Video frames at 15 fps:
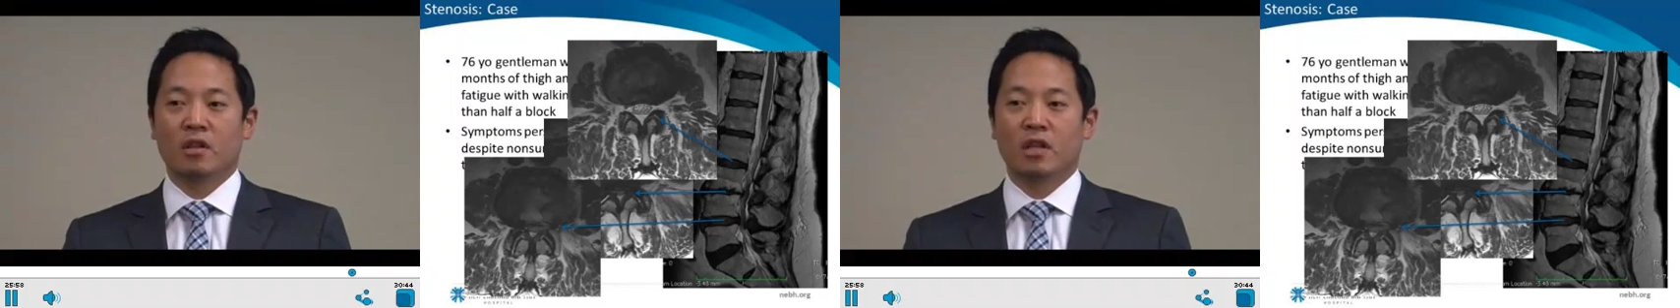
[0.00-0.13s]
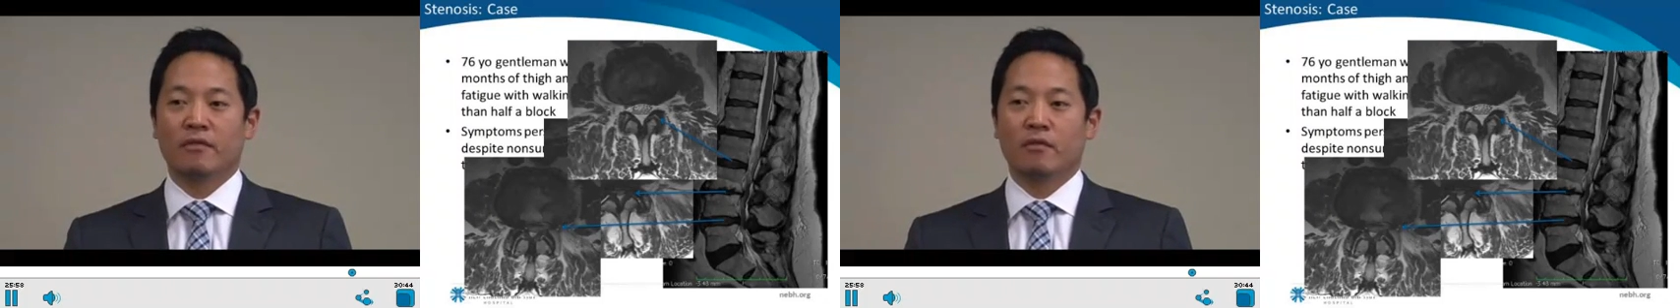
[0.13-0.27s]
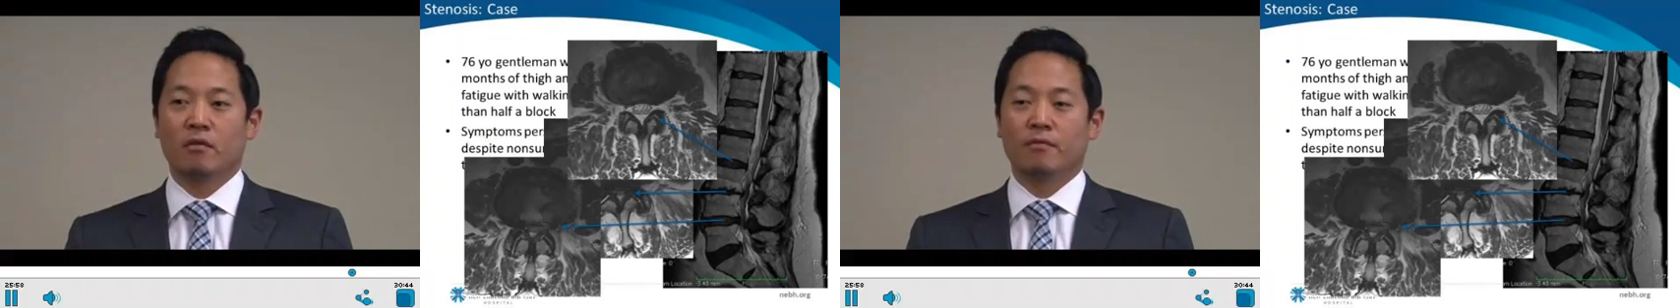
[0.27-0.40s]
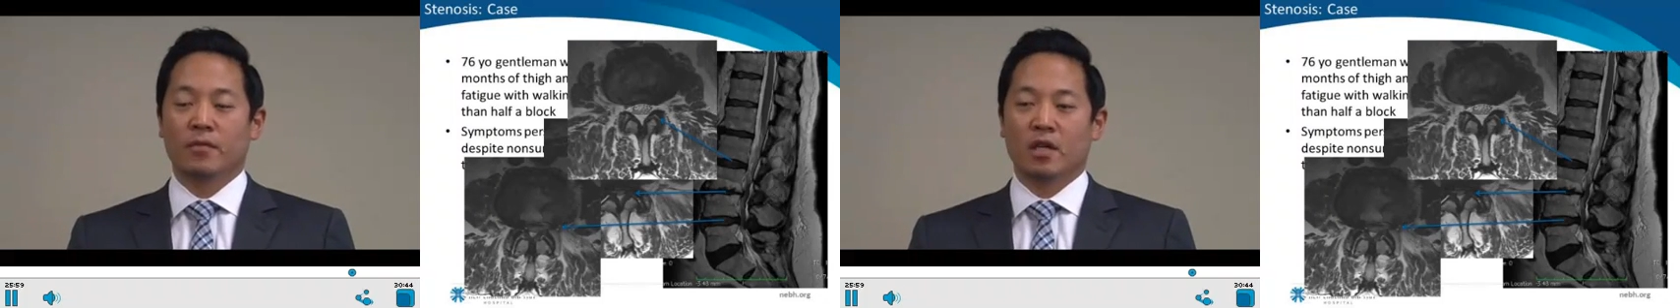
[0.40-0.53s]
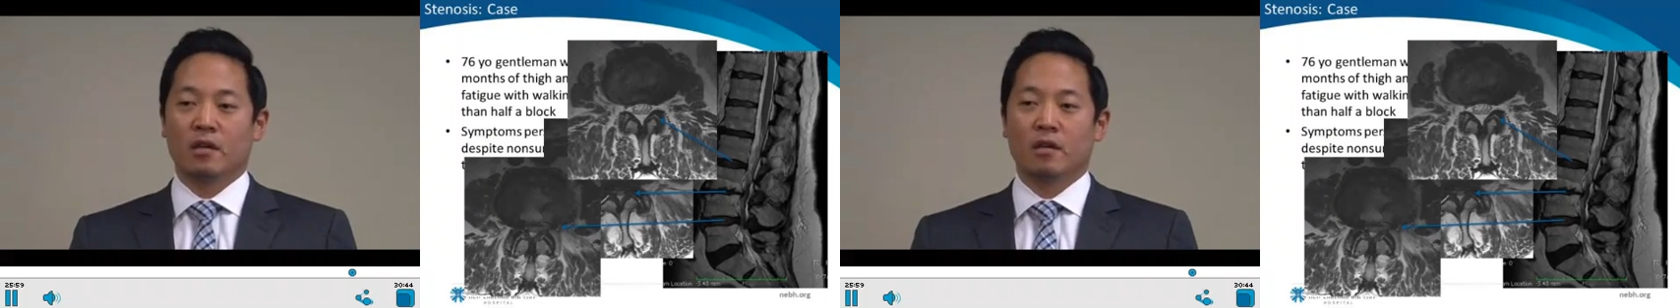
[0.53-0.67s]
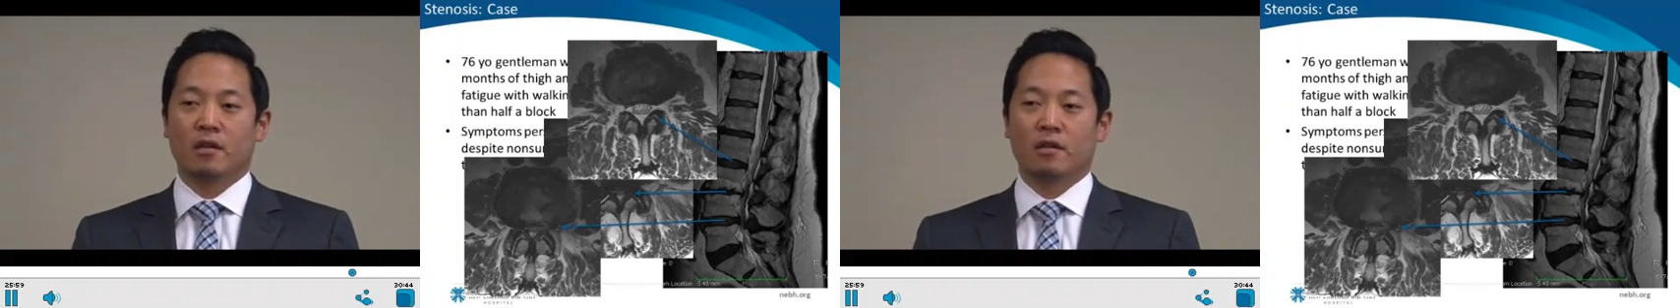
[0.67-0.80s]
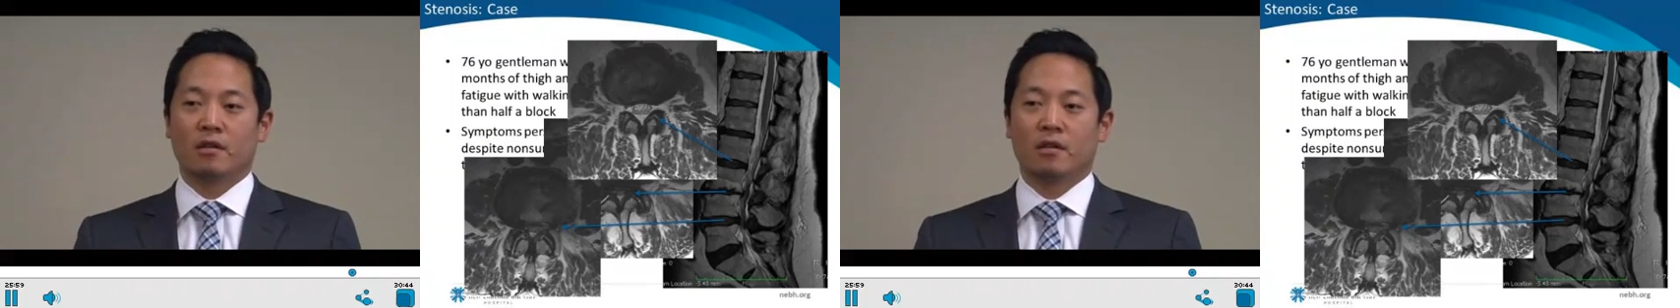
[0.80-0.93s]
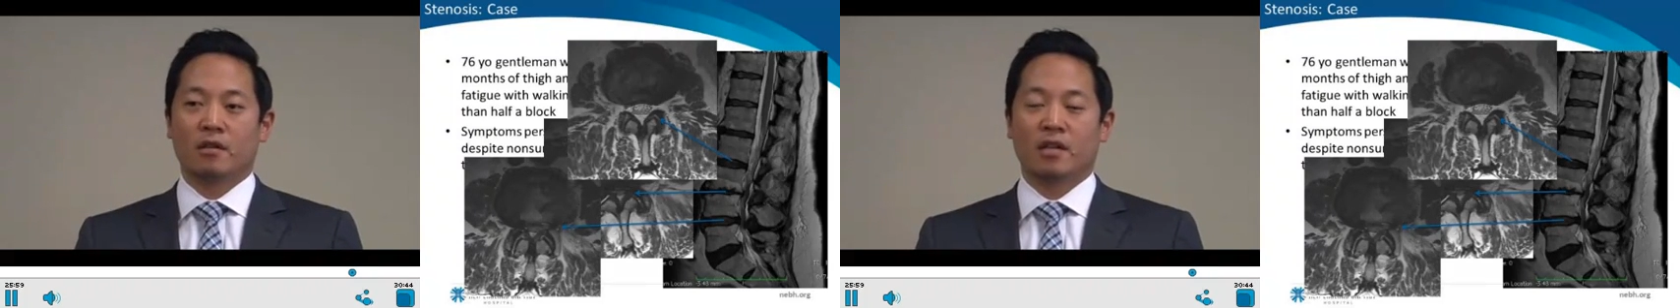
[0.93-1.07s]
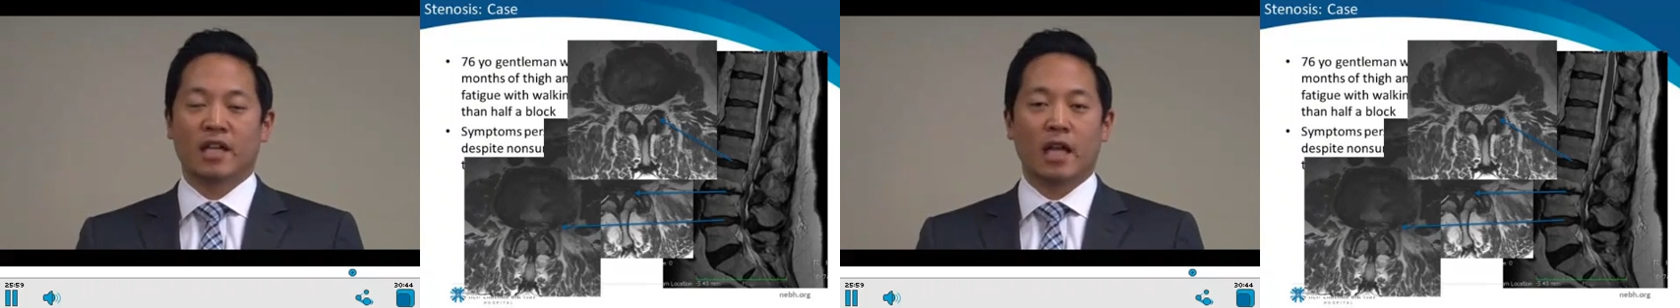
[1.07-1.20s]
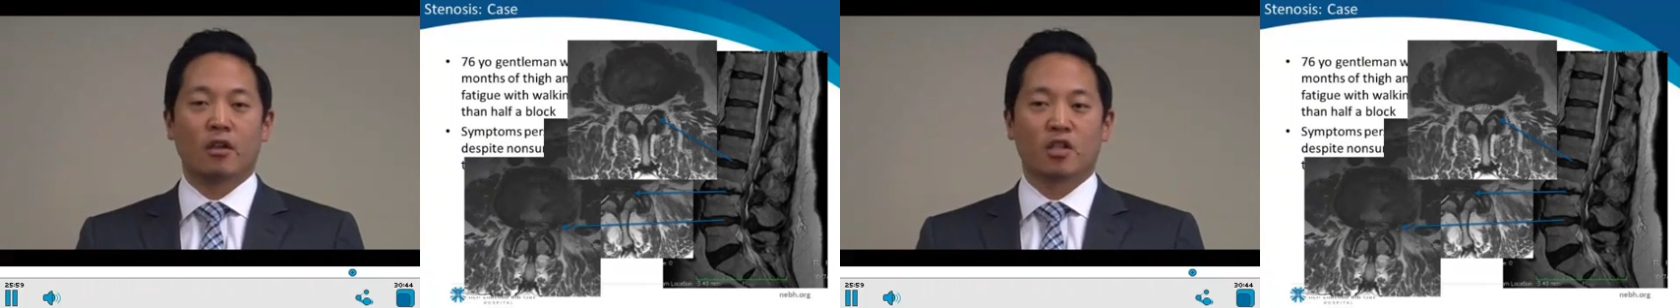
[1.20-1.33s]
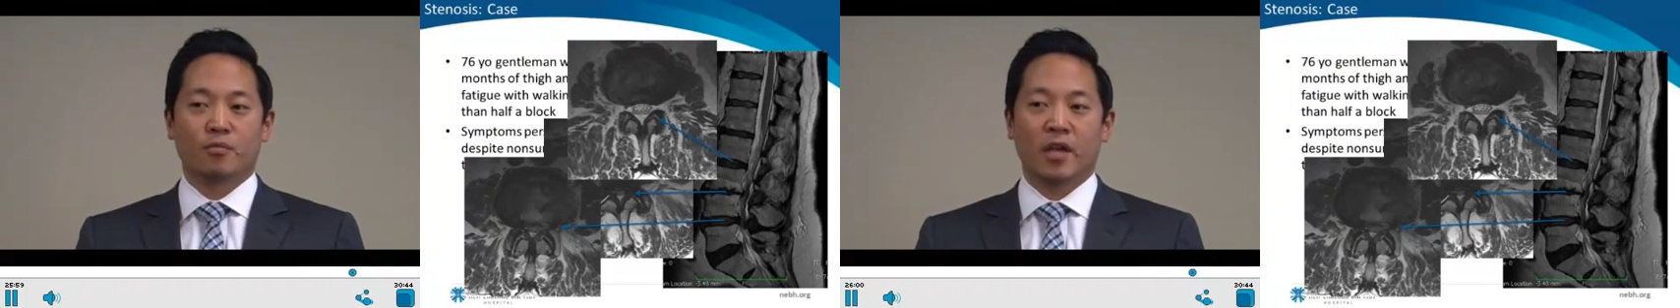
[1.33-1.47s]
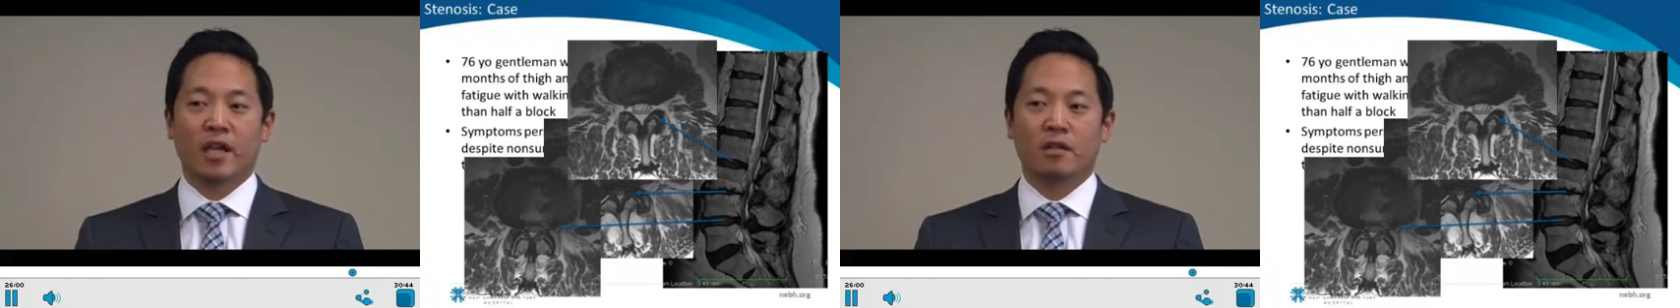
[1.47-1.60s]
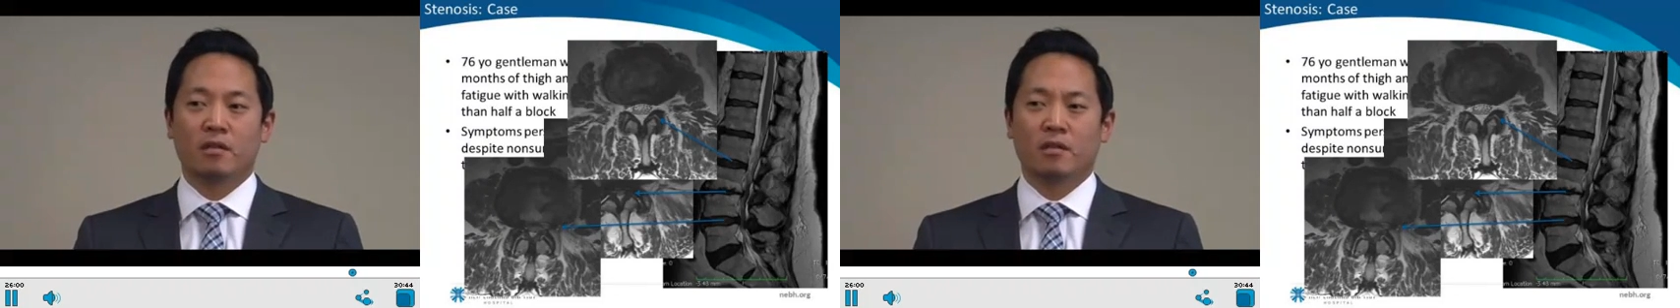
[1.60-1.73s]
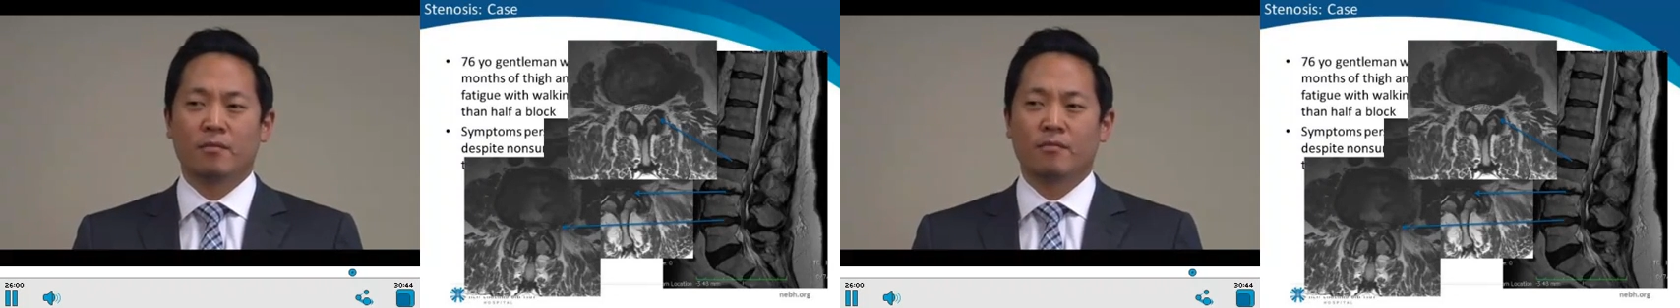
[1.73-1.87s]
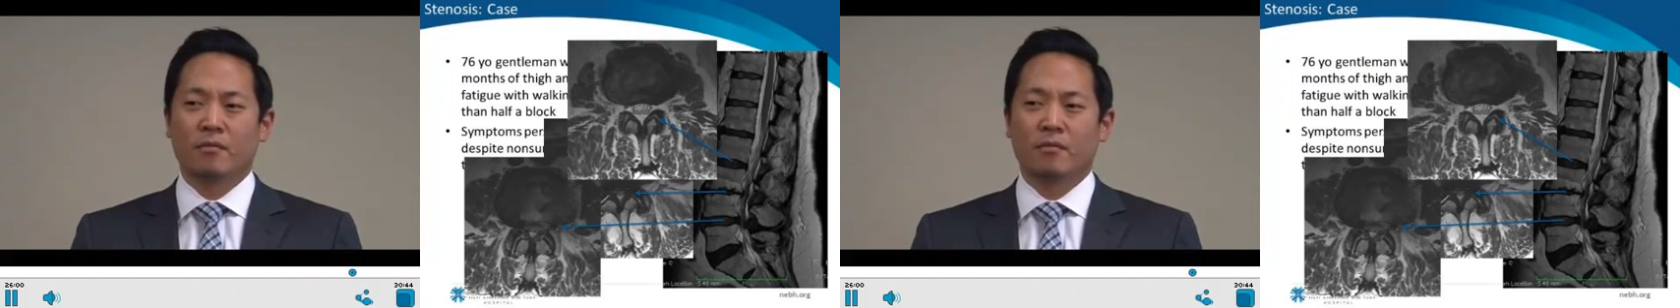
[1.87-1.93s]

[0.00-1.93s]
level, the canal is patent.